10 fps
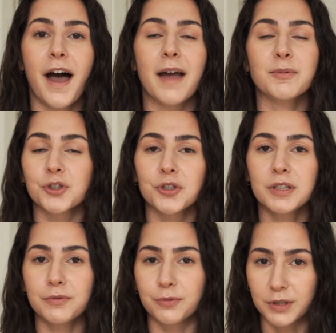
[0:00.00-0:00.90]
I'm sure
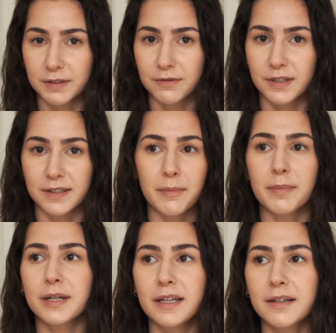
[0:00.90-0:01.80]
it works for
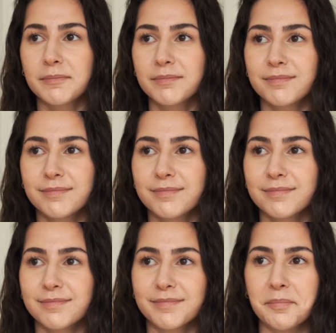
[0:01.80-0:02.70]
somebody.
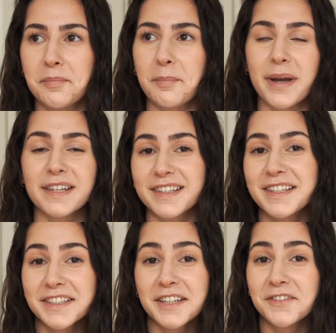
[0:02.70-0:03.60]
My
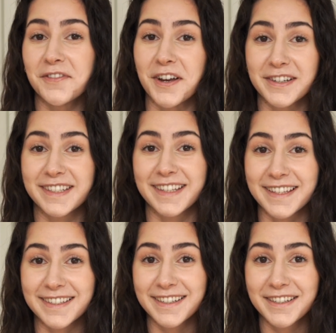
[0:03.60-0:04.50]
skin's just very
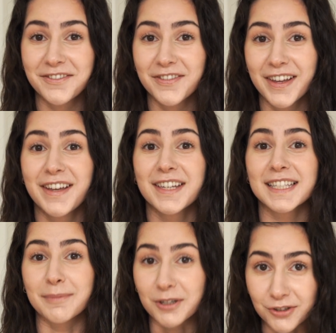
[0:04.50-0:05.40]
sensitive,
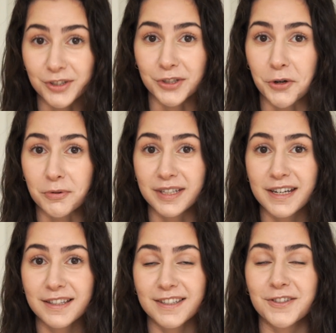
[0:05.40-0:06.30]
especially to
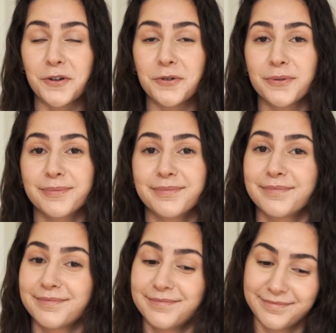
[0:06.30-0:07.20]
coconut, so
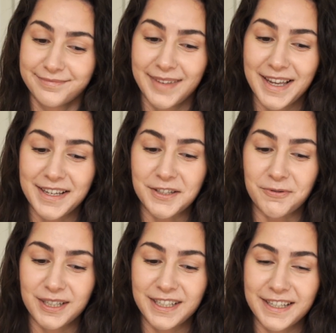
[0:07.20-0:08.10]
it is
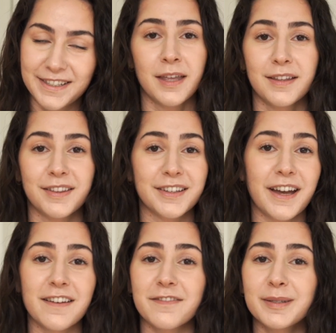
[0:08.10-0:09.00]
what it is.
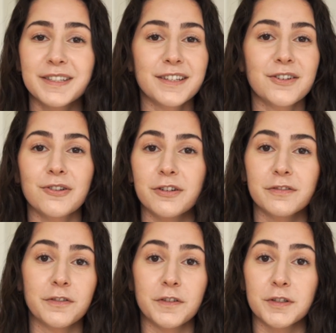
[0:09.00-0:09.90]
Like, I've been seeing a lot
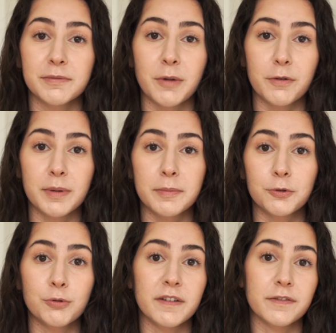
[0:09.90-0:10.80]
of reviews from other
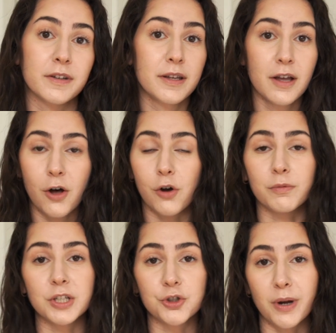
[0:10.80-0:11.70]
people who have
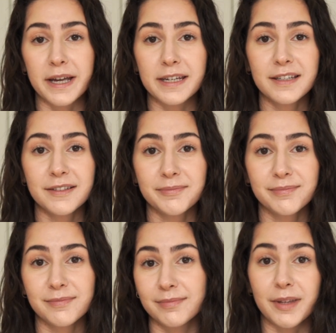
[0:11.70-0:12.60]
already tried it,
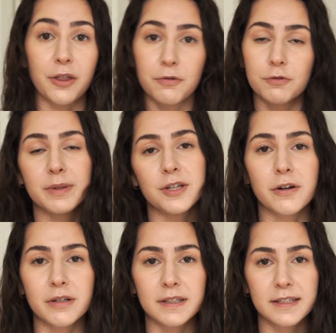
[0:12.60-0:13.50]
like through
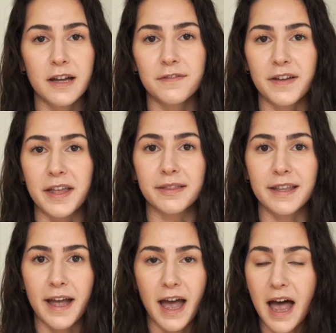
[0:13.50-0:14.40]
PR and stuff, and
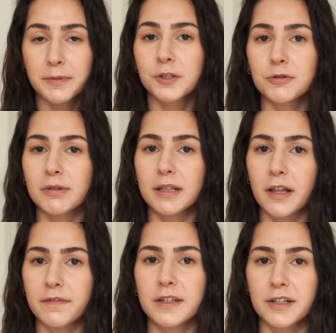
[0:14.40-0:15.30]
they absolutely
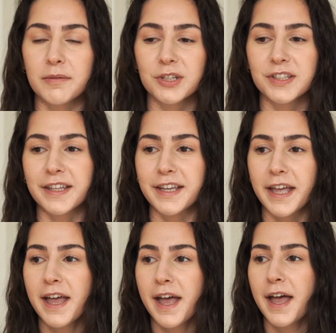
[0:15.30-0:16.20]
love it, and I'm just
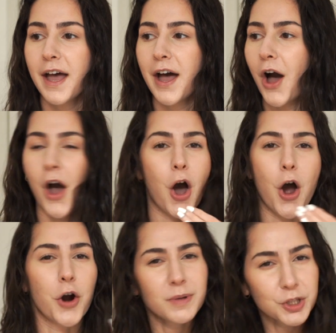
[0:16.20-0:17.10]
like,
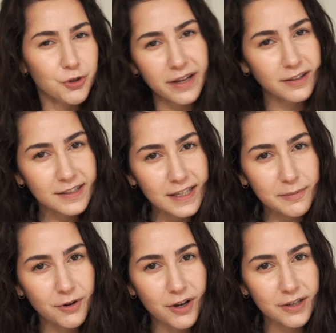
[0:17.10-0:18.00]
are we trying the
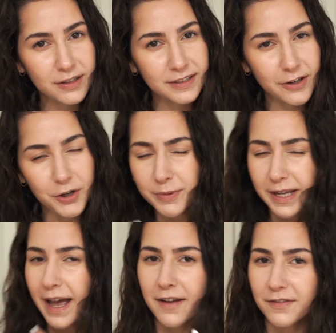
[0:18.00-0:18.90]
same product? Are we
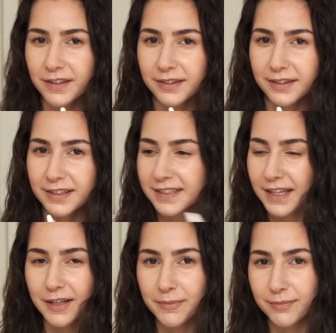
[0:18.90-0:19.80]
having the
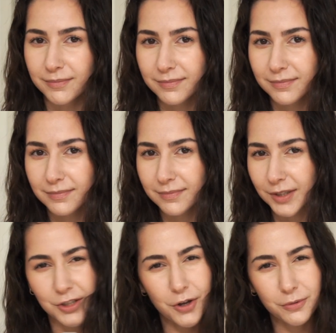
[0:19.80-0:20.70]
same,
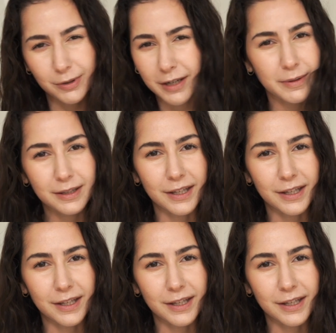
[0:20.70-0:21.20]
you know what I mean?